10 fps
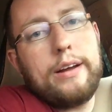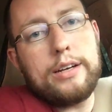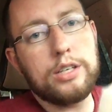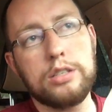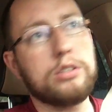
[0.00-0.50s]

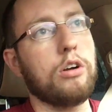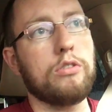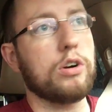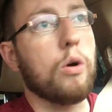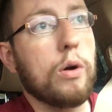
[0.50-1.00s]
I just start
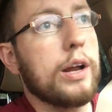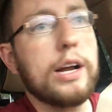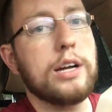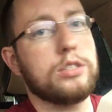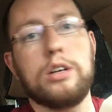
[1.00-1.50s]

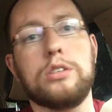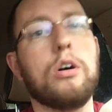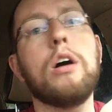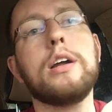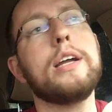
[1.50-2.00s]
recording, I start
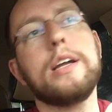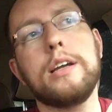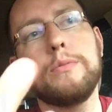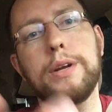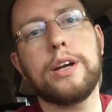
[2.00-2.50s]
talking,
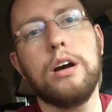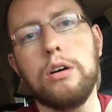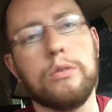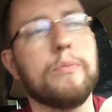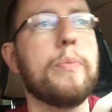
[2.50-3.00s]
and we
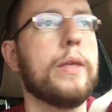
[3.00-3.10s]
go.